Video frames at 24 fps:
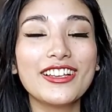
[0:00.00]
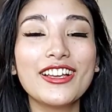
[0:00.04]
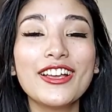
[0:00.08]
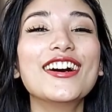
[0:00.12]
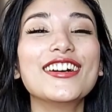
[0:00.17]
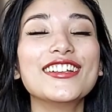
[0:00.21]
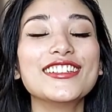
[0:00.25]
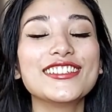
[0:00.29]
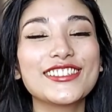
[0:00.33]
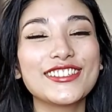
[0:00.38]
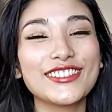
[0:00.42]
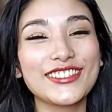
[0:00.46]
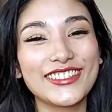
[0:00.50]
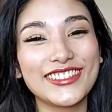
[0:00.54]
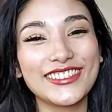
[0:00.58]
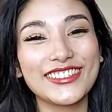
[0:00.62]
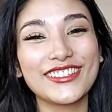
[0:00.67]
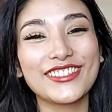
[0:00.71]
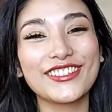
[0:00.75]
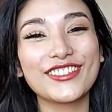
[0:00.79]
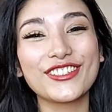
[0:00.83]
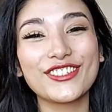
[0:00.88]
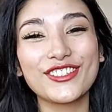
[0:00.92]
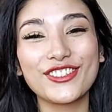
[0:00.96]
Also hit
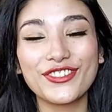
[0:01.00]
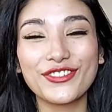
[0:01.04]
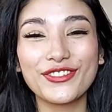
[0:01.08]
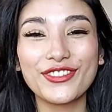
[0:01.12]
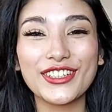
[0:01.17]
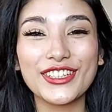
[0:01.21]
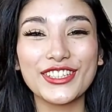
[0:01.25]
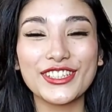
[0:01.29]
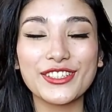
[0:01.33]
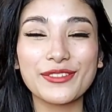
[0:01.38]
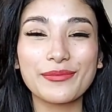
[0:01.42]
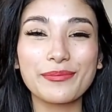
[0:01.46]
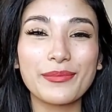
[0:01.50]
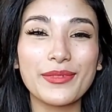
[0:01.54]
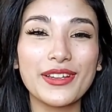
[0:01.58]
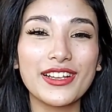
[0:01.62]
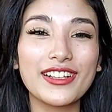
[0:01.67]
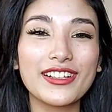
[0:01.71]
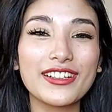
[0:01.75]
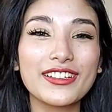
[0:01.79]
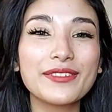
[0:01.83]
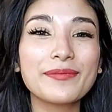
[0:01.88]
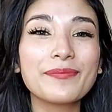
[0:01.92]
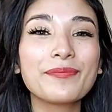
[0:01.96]
on the notification
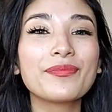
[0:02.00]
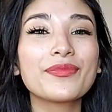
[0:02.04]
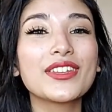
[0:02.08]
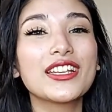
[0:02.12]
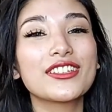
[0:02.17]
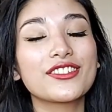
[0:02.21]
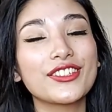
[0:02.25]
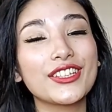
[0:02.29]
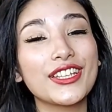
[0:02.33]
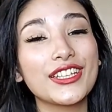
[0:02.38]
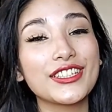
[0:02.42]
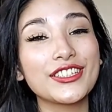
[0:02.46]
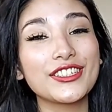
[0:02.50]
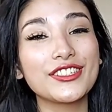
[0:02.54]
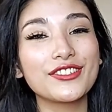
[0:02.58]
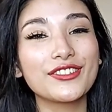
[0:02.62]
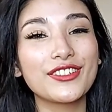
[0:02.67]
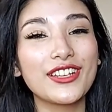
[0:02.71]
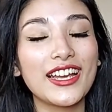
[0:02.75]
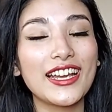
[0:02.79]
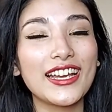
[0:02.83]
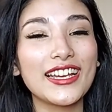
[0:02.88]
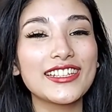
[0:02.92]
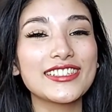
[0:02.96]
bell so that you
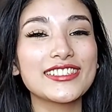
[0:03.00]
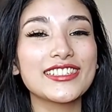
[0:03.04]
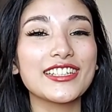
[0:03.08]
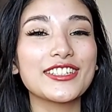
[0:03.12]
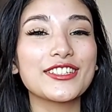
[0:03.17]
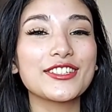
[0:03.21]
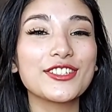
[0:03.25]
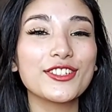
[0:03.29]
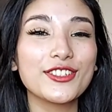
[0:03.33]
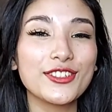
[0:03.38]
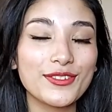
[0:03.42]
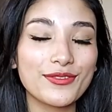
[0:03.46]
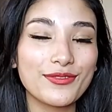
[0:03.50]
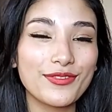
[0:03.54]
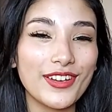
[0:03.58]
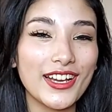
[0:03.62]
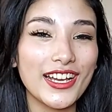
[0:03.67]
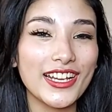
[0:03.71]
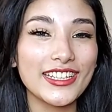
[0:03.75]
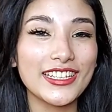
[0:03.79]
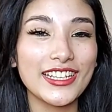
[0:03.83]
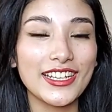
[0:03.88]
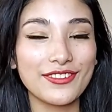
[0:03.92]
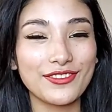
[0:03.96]
guys get
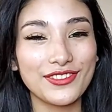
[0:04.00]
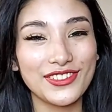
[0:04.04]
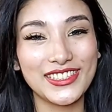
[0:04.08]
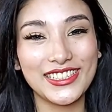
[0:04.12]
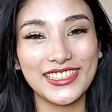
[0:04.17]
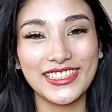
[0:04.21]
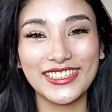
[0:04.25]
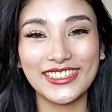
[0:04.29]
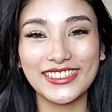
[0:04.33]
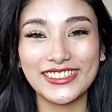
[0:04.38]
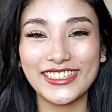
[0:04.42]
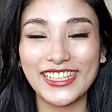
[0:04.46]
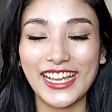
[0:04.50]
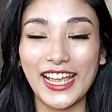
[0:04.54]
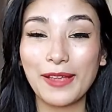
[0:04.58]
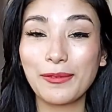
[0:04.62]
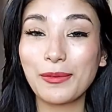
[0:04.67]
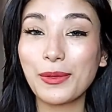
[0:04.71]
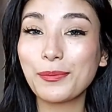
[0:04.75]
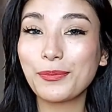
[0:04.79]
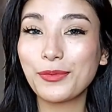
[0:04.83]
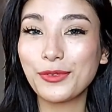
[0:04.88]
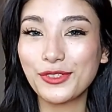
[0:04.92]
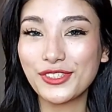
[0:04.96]
notified every single time
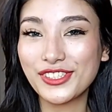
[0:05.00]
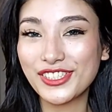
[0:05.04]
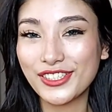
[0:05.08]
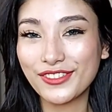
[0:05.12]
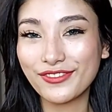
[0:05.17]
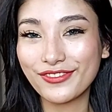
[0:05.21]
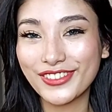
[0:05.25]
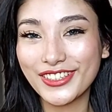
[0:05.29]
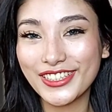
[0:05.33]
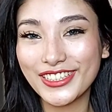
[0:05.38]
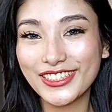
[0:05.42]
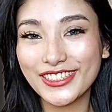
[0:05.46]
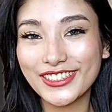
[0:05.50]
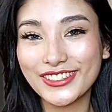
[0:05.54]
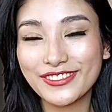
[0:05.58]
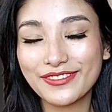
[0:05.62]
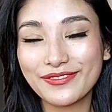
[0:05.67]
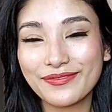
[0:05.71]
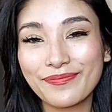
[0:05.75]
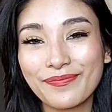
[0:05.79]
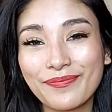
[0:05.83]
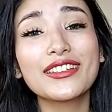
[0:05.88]
I post a video.